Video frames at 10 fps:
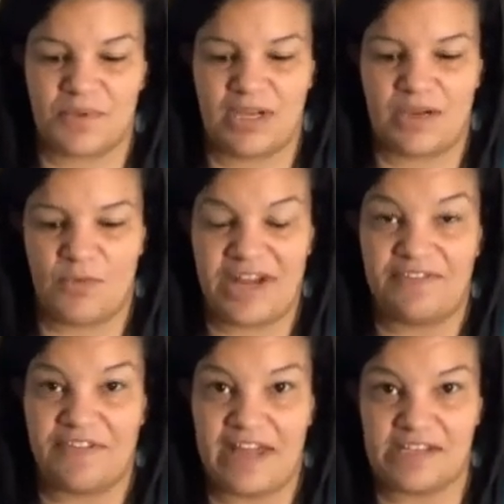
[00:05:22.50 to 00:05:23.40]
waiting
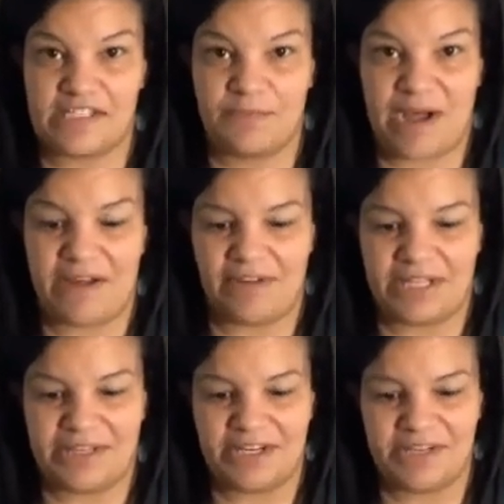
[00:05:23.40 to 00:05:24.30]
for that spot
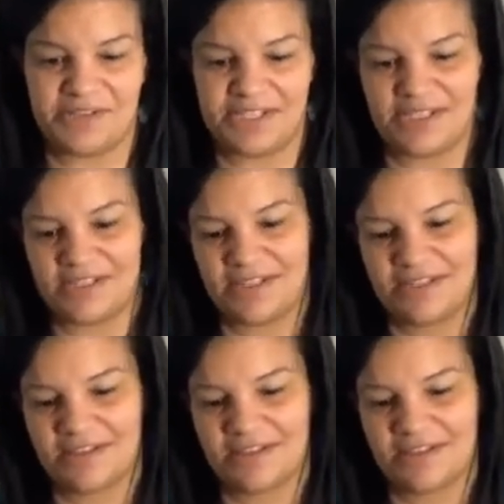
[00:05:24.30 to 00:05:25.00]
right there. You see it?